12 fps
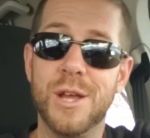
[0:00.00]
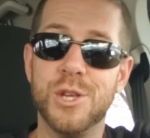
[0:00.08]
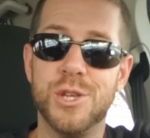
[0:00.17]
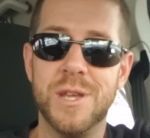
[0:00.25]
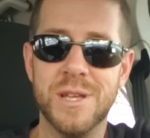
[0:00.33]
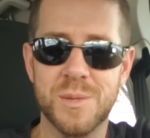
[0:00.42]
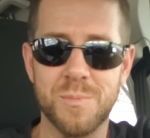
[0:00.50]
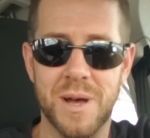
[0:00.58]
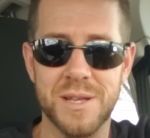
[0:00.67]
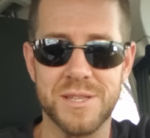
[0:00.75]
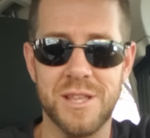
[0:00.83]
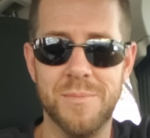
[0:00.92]
She is
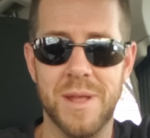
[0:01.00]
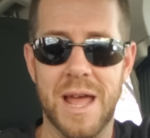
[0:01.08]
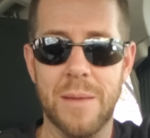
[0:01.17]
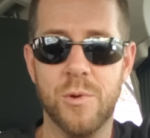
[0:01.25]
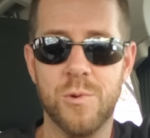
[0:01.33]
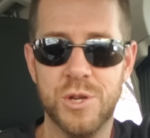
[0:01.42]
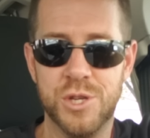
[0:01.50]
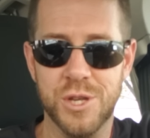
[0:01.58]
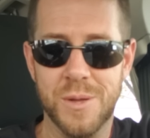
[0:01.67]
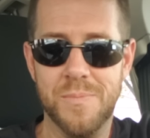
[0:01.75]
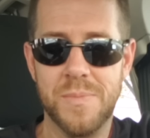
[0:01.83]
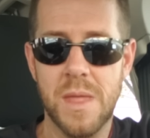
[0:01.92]
Muslim and I'm
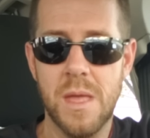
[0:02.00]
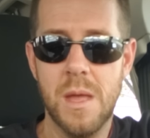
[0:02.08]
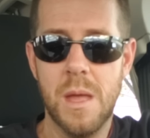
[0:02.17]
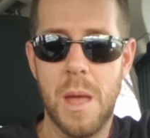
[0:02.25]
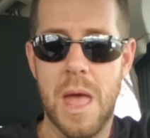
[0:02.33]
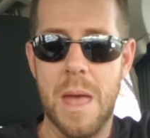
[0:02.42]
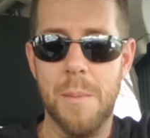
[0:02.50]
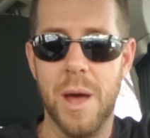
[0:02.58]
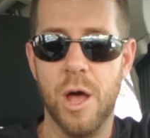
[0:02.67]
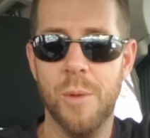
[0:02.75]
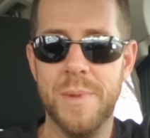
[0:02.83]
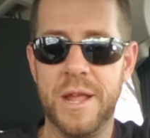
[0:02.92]
Christian. And
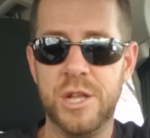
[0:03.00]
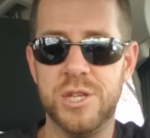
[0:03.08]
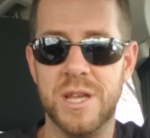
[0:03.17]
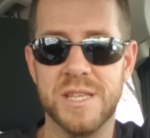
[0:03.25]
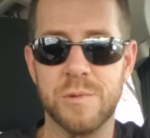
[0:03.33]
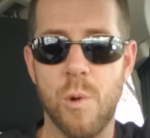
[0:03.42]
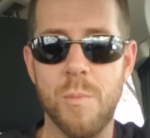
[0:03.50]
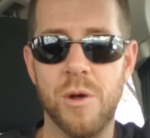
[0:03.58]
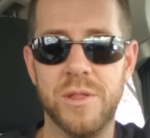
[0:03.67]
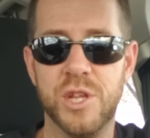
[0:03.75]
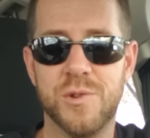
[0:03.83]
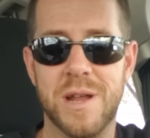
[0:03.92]
by all means, she isn't
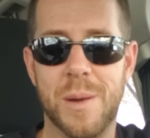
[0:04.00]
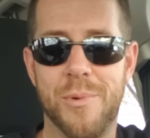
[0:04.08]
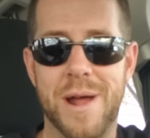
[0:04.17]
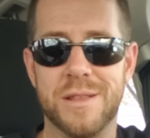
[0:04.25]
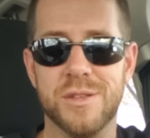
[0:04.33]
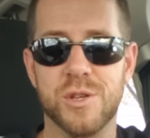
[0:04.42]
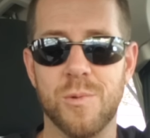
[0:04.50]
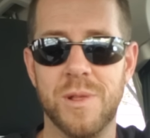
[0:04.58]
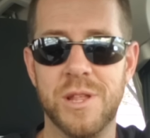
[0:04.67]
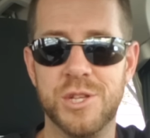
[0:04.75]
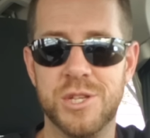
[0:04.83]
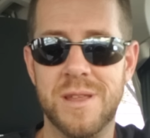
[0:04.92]
remotely trying to practice her
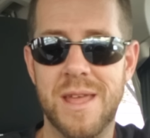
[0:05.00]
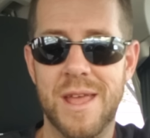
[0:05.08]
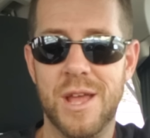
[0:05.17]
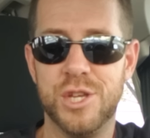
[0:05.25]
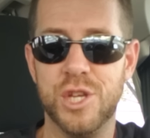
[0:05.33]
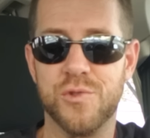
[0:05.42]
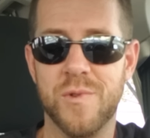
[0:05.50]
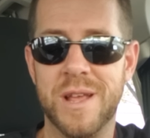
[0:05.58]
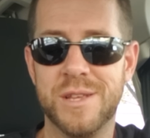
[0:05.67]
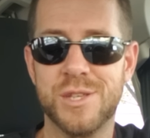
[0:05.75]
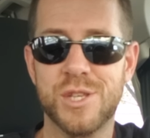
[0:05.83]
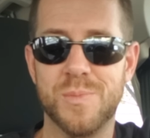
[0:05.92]
religion. She
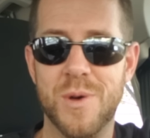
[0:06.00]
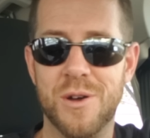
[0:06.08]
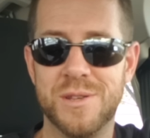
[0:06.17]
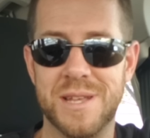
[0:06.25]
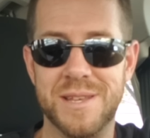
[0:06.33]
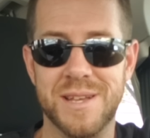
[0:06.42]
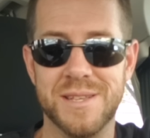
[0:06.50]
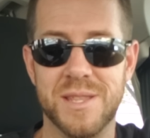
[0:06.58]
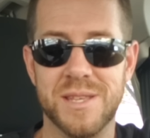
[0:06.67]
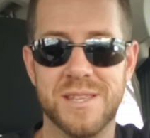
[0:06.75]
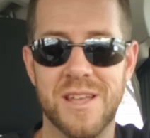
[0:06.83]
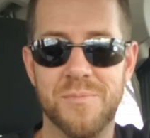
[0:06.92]
drinks, smokes, and does
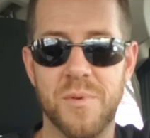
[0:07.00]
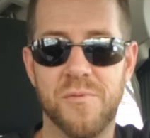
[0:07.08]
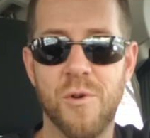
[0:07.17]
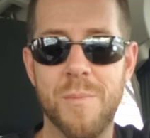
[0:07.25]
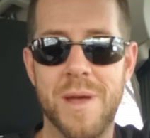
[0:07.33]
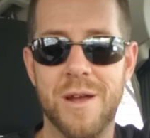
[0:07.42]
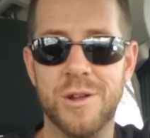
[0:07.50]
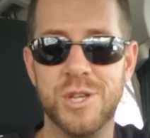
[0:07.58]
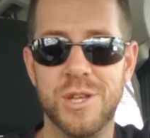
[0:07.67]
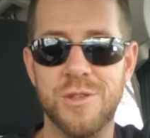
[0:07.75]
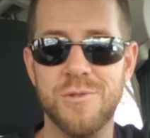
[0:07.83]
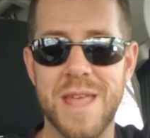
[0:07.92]
the stuff before
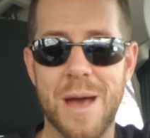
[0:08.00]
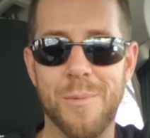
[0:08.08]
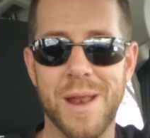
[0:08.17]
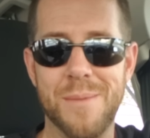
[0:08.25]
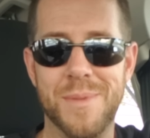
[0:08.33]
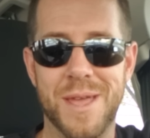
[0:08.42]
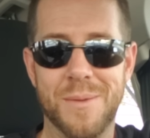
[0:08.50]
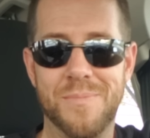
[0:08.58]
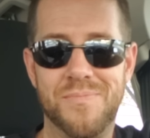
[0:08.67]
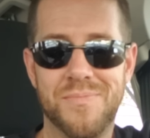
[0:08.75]
marriage. You get what I mean.